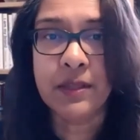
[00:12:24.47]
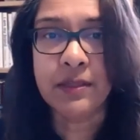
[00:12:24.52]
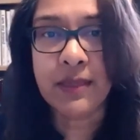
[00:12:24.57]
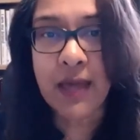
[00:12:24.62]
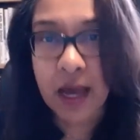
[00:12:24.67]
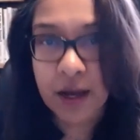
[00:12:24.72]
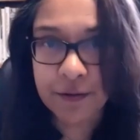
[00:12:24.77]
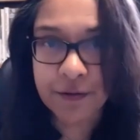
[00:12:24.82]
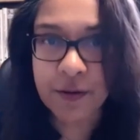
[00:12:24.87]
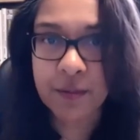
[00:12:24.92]

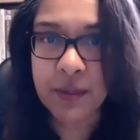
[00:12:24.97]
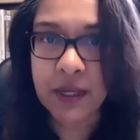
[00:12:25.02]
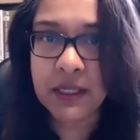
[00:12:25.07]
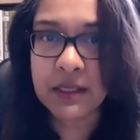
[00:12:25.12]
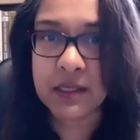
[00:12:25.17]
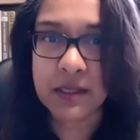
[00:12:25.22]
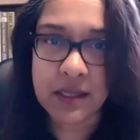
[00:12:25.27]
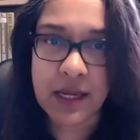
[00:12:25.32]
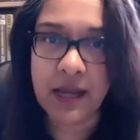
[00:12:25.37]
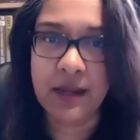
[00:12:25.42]
That for me
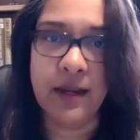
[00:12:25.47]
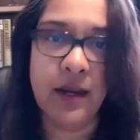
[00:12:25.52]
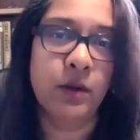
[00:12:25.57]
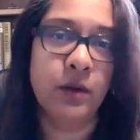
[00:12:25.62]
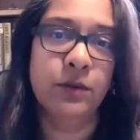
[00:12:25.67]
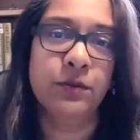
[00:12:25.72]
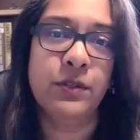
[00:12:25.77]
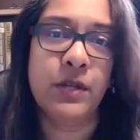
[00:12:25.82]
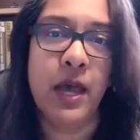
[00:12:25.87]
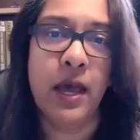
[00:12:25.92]
is a 10 out
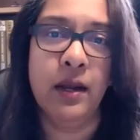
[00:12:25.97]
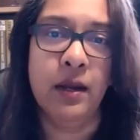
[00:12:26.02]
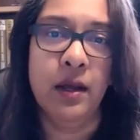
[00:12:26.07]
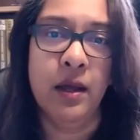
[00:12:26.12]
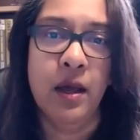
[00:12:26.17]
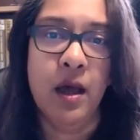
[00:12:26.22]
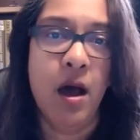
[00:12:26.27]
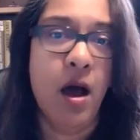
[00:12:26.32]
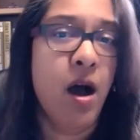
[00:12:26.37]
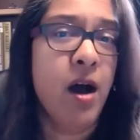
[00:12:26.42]
of 10.
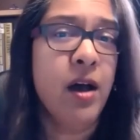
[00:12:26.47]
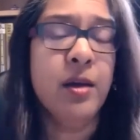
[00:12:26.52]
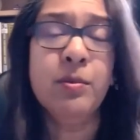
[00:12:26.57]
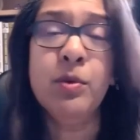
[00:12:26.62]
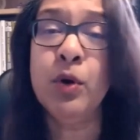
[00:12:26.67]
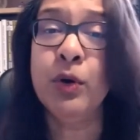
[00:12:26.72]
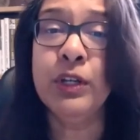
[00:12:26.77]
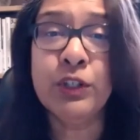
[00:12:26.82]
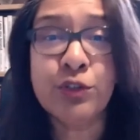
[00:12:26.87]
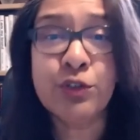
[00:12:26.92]
I am
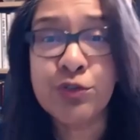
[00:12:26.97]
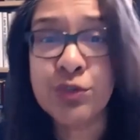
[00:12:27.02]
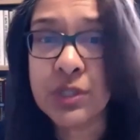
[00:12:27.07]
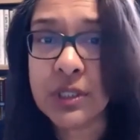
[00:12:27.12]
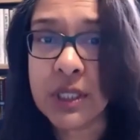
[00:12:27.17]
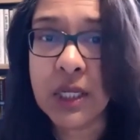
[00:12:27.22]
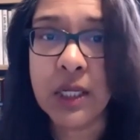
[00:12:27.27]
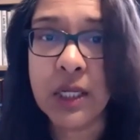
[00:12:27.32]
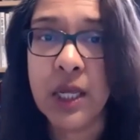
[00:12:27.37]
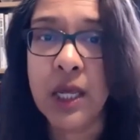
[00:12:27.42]
not
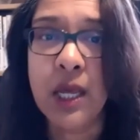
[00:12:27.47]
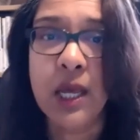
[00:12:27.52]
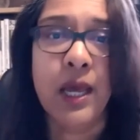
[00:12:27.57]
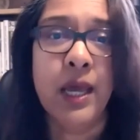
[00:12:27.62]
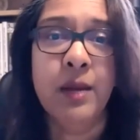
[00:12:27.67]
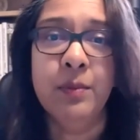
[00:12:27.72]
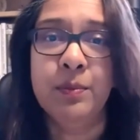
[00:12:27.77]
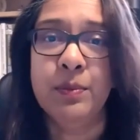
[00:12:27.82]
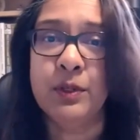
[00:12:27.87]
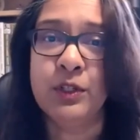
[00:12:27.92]
interested
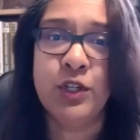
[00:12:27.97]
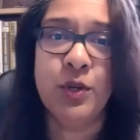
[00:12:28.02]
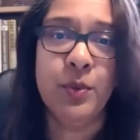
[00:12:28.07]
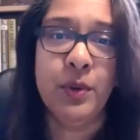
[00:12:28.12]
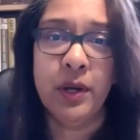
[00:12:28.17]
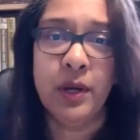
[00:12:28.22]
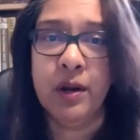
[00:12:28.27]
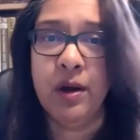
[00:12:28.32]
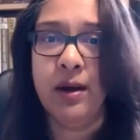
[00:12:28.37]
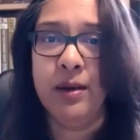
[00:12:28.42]
in
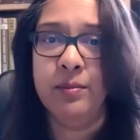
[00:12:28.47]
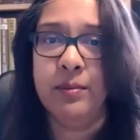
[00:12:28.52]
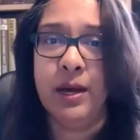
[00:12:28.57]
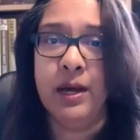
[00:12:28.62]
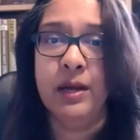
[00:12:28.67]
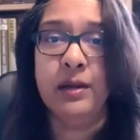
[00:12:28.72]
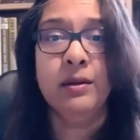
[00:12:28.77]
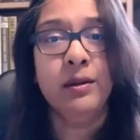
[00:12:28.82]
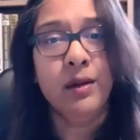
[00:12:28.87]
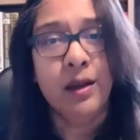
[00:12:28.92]
pursuing an
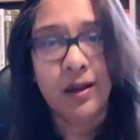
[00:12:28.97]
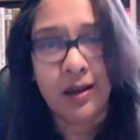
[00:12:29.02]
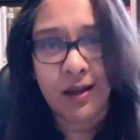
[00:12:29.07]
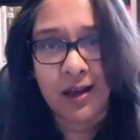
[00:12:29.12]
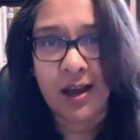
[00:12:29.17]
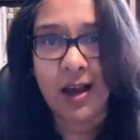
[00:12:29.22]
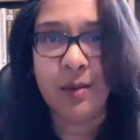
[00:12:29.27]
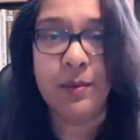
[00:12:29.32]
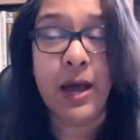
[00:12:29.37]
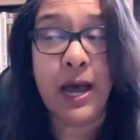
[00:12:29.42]
Ironman
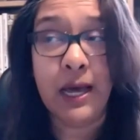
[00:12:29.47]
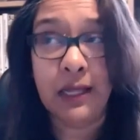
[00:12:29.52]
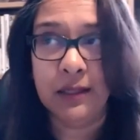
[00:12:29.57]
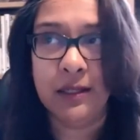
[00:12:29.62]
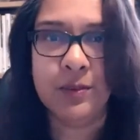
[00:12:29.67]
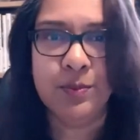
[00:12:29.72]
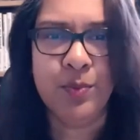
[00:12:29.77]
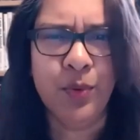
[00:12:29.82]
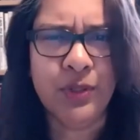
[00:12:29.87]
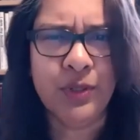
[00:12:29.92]
um, at
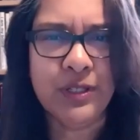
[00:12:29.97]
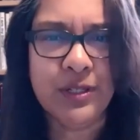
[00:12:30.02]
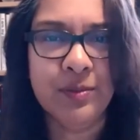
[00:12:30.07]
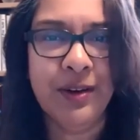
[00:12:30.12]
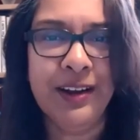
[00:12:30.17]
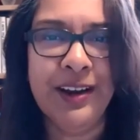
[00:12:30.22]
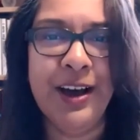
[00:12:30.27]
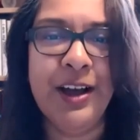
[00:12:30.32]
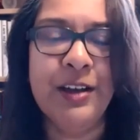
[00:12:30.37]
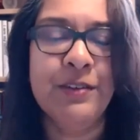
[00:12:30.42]
this point in
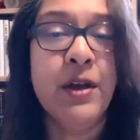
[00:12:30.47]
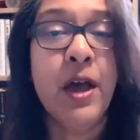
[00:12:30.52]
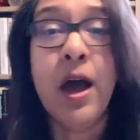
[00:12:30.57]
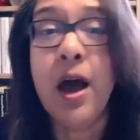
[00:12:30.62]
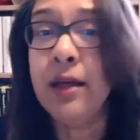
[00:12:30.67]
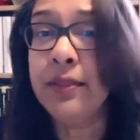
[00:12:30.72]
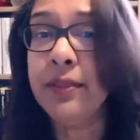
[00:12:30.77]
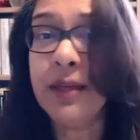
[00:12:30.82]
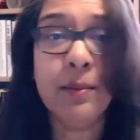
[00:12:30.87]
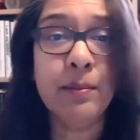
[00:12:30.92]
my life.
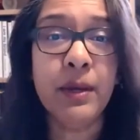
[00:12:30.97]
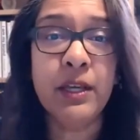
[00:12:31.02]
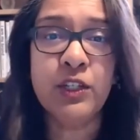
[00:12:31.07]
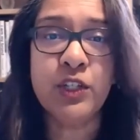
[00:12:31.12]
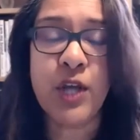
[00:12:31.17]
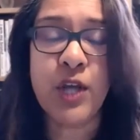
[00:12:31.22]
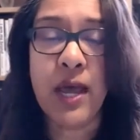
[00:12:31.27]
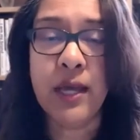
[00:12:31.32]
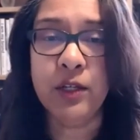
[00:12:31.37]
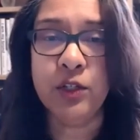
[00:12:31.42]
That may
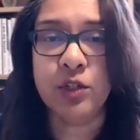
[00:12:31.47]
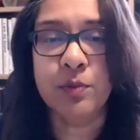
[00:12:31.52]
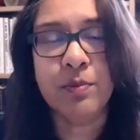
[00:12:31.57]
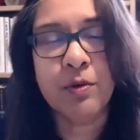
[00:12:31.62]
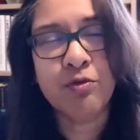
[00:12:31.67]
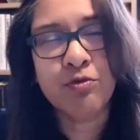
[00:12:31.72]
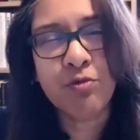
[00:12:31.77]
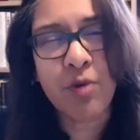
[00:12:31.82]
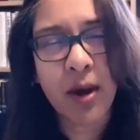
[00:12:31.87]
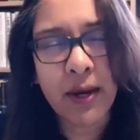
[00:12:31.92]
change,
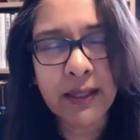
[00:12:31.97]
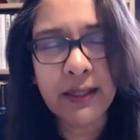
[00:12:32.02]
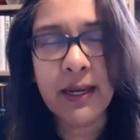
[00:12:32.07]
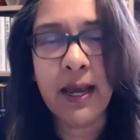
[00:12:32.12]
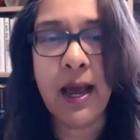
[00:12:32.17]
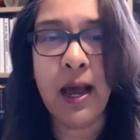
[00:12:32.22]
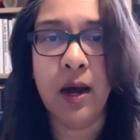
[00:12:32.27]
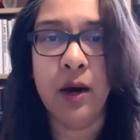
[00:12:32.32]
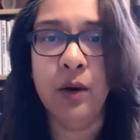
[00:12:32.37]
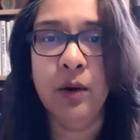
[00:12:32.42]
but right
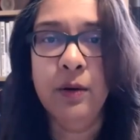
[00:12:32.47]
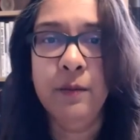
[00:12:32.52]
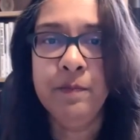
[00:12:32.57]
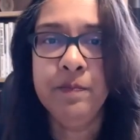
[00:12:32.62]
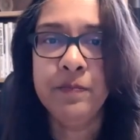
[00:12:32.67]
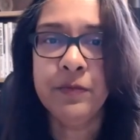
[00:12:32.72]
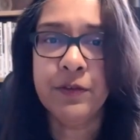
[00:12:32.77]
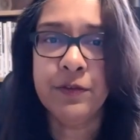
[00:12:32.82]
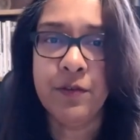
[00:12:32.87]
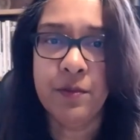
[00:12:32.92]
now,
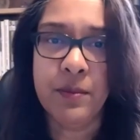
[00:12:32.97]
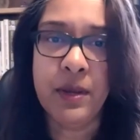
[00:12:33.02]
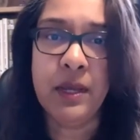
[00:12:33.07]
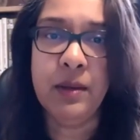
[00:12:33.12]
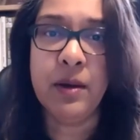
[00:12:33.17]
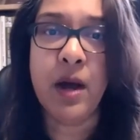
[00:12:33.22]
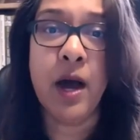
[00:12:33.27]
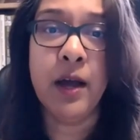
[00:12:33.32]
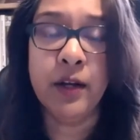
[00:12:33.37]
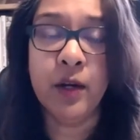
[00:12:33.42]
for
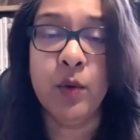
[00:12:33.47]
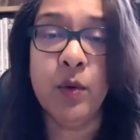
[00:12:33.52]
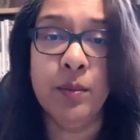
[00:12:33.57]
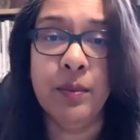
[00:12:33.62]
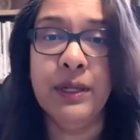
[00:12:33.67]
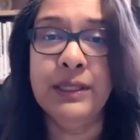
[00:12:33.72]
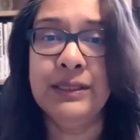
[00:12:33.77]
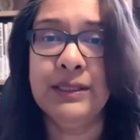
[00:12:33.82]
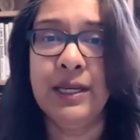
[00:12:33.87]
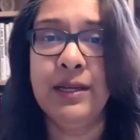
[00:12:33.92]
me, I know what
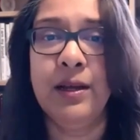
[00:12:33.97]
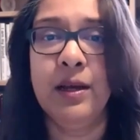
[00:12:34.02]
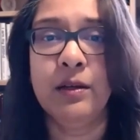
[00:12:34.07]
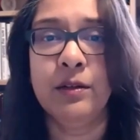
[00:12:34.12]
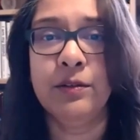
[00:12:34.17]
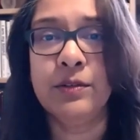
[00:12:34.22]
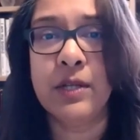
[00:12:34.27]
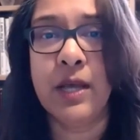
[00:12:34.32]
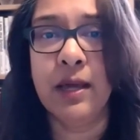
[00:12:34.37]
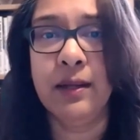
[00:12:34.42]
my 10 out
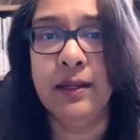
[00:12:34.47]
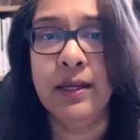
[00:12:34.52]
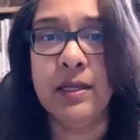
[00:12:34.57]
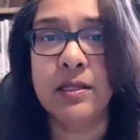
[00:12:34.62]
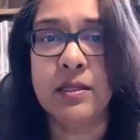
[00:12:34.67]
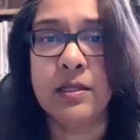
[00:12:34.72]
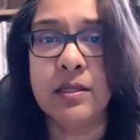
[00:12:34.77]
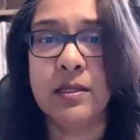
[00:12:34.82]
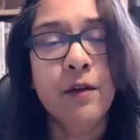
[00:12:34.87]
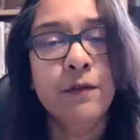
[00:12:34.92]
of 10 is.